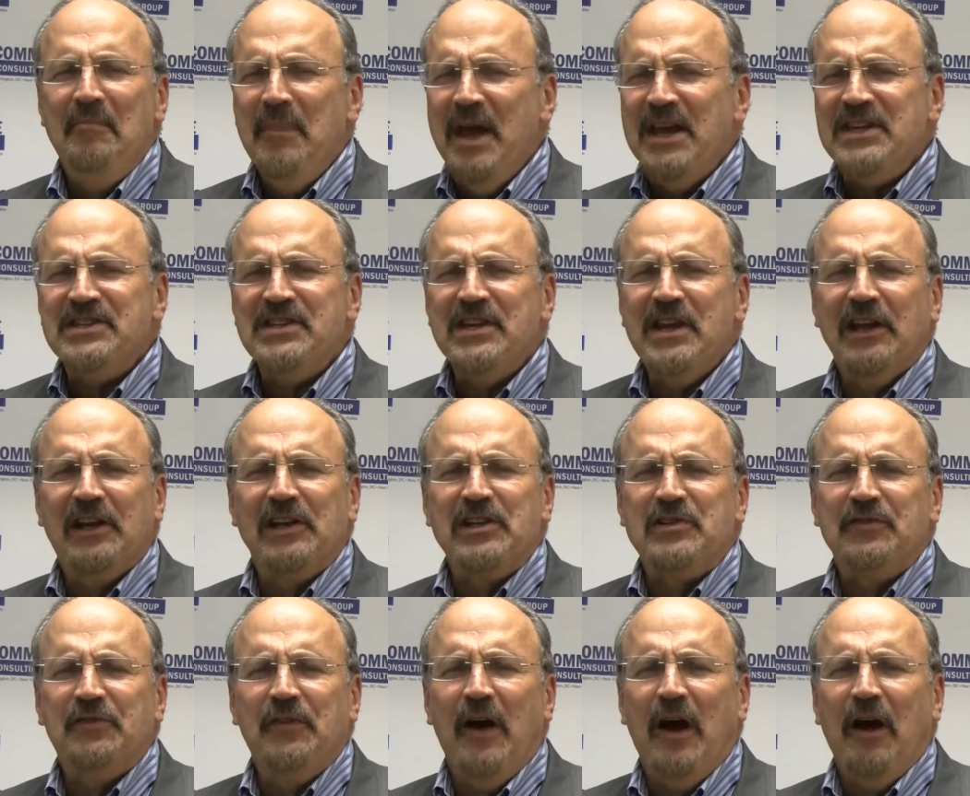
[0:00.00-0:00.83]
Messi and
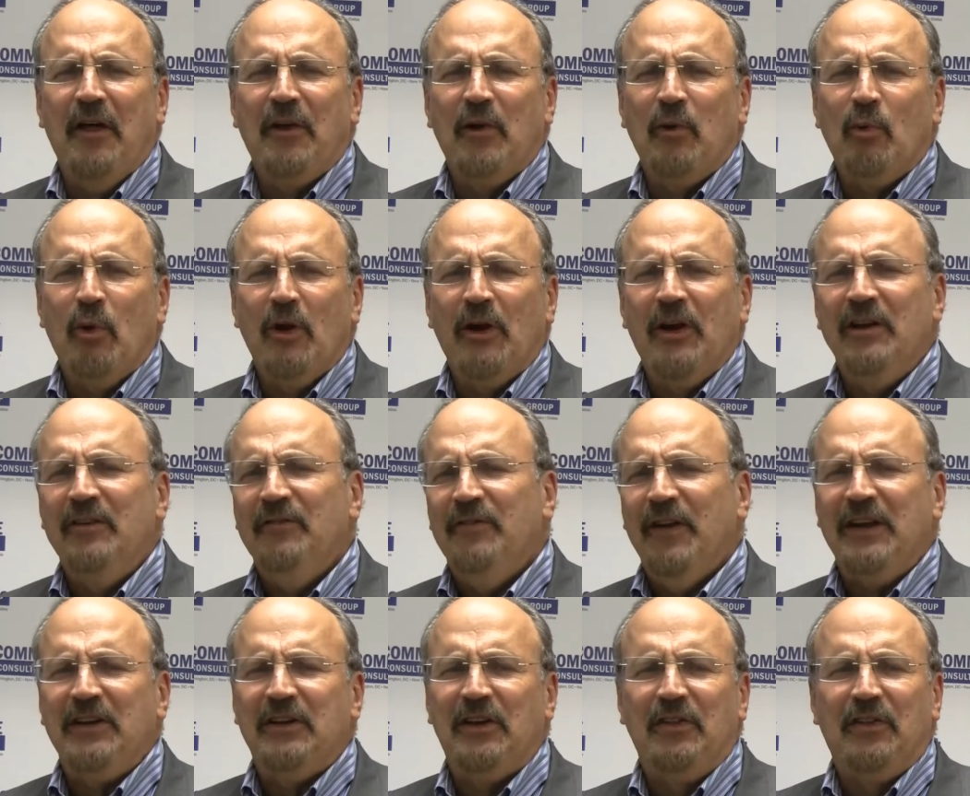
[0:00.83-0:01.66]
his father were
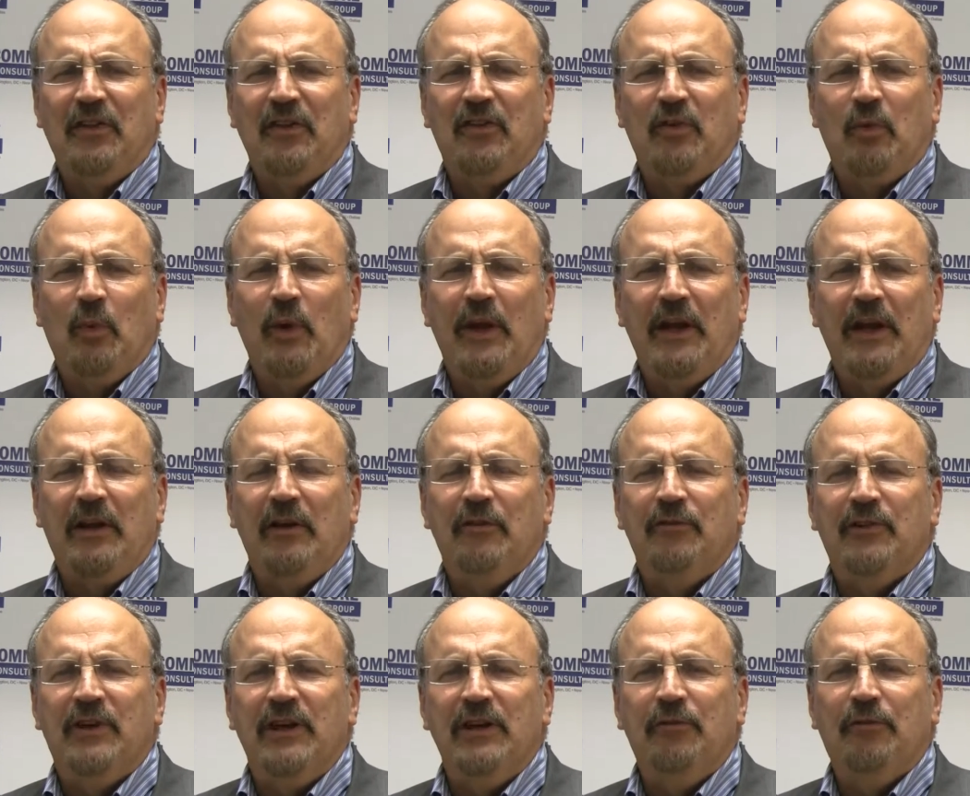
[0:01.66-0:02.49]
convicted this week
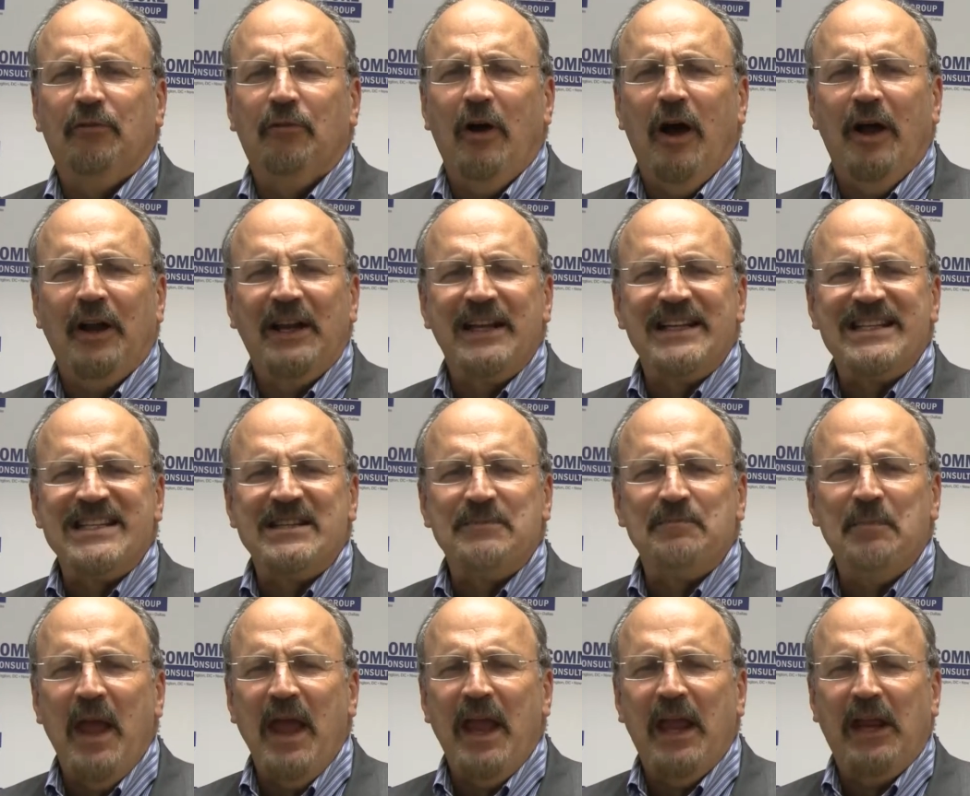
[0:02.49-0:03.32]
of defrauding
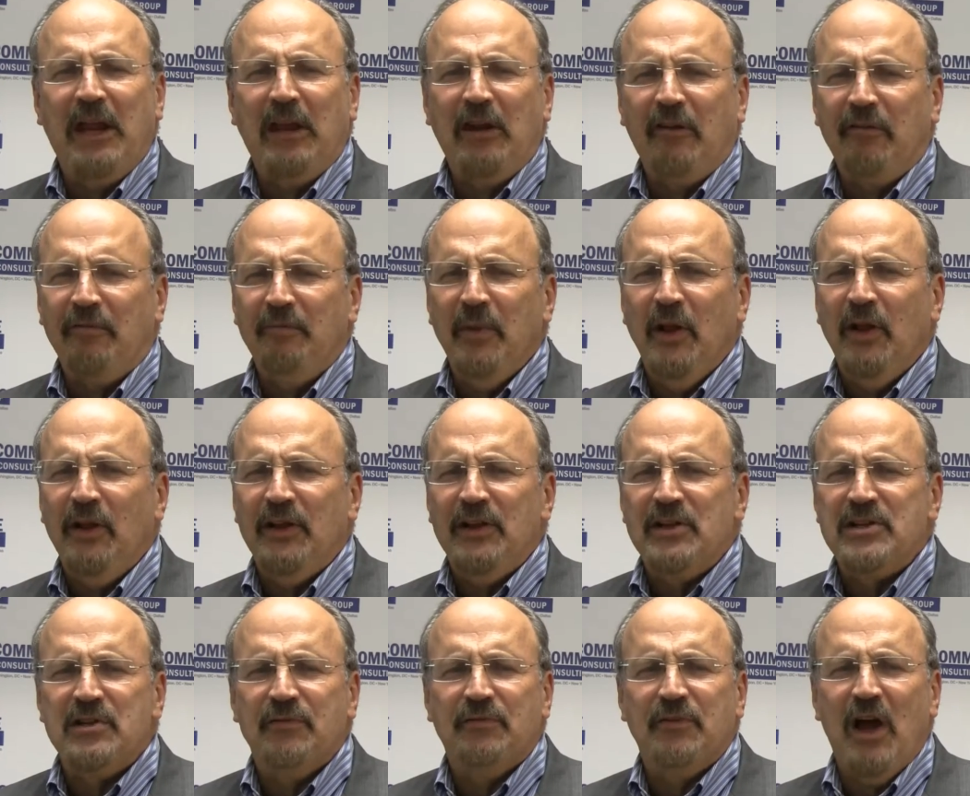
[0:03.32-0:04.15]
Spain of
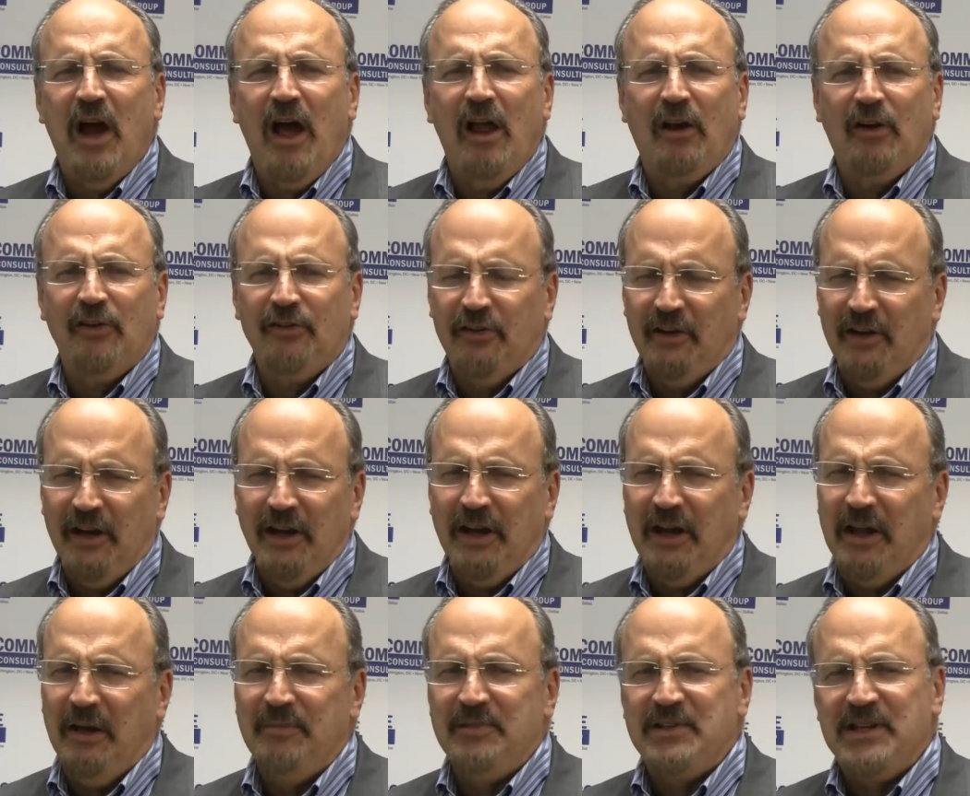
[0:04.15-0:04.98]
millions of dollars in
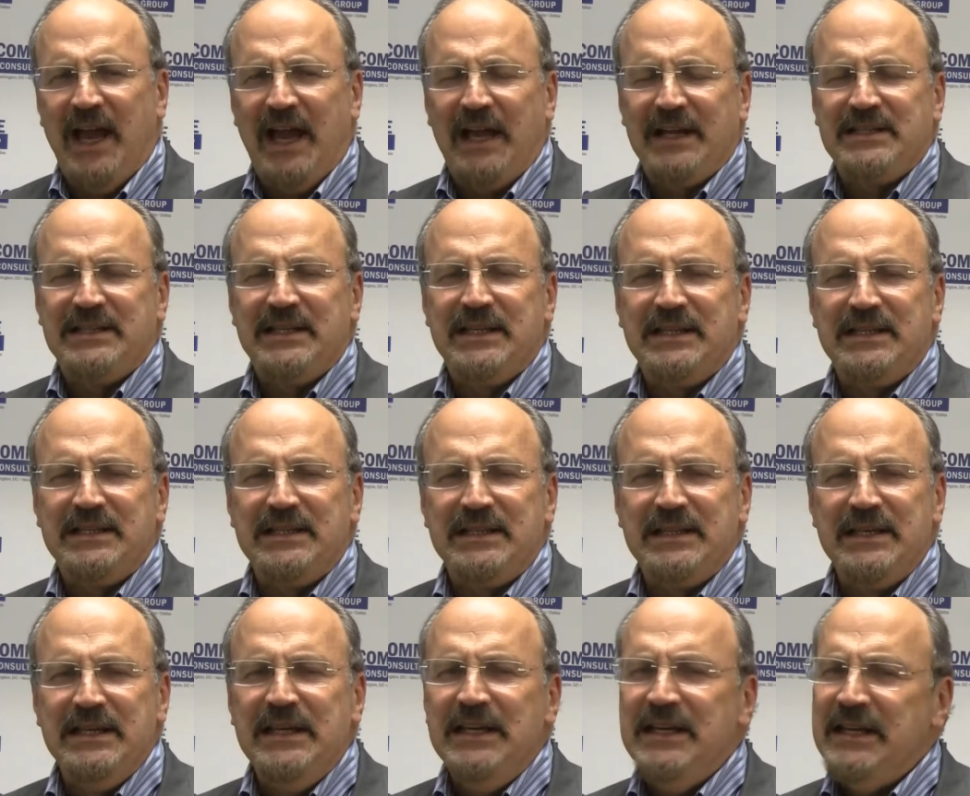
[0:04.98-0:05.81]
income
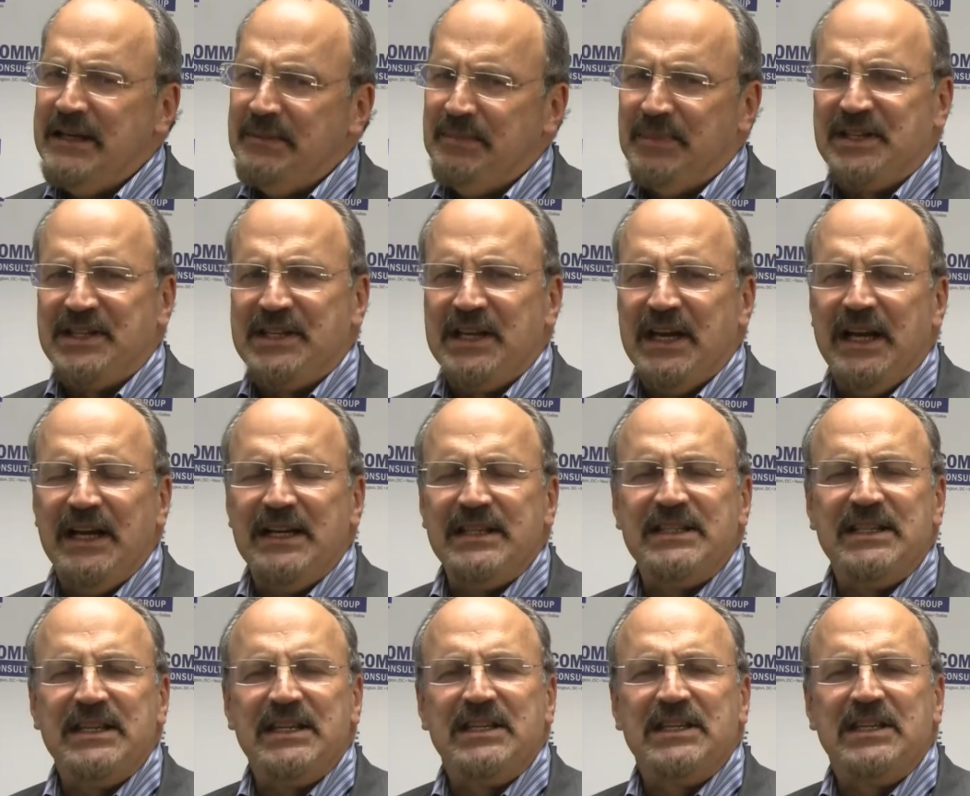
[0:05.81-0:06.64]
taxes.
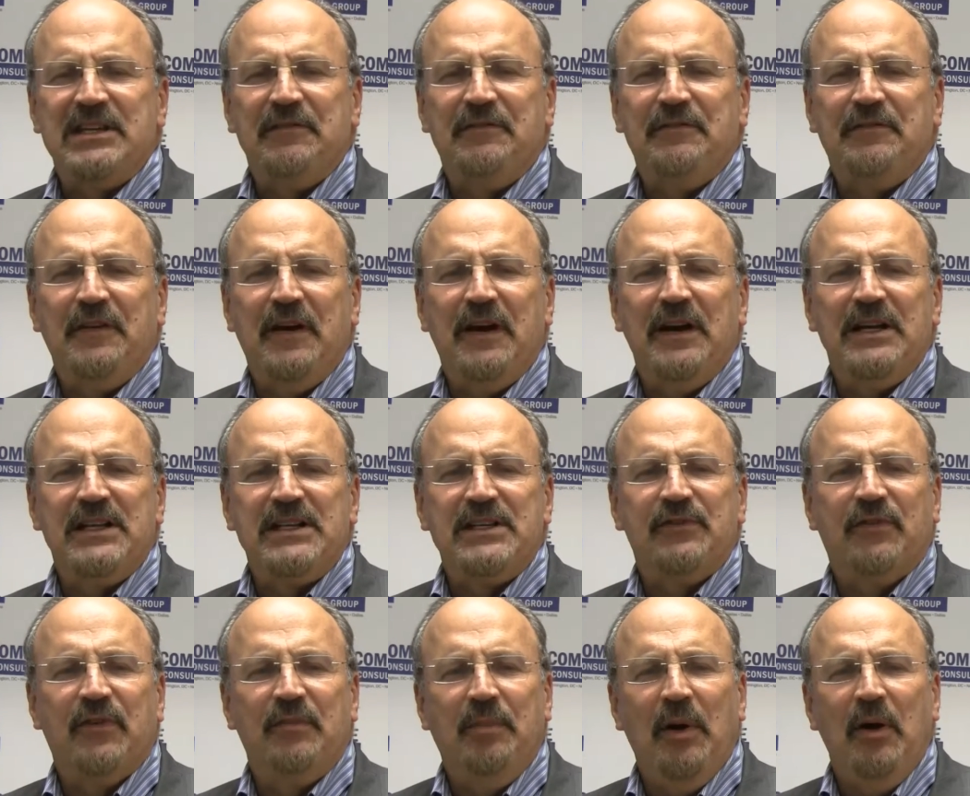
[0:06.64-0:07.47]
Besides stiff
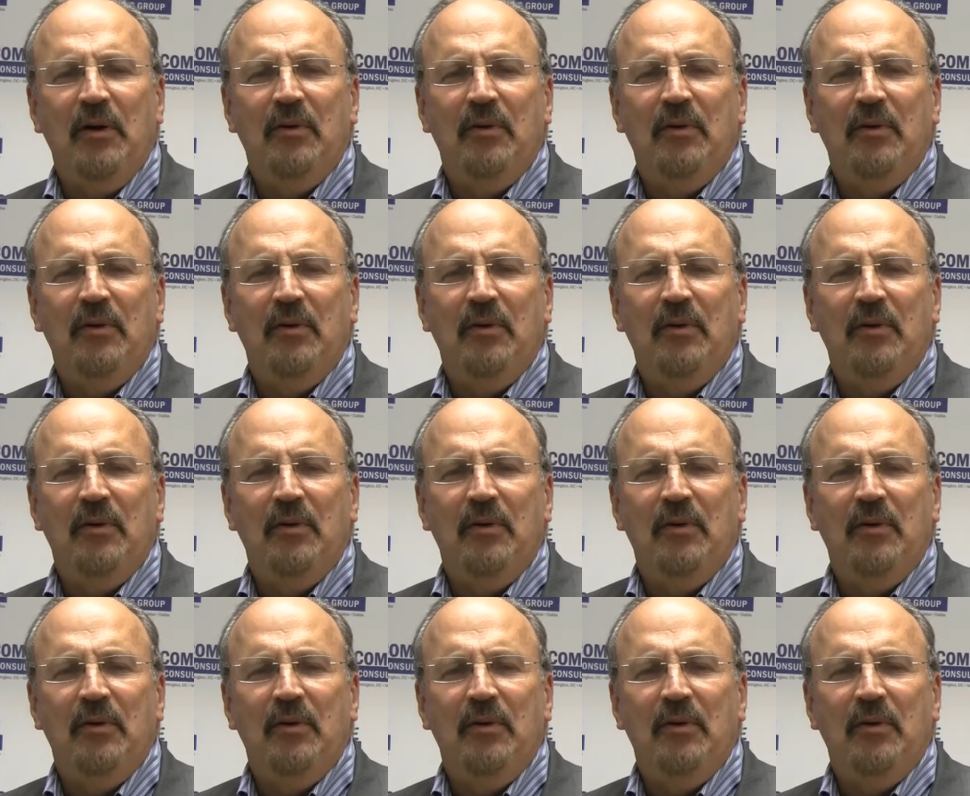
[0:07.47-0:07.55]
fines for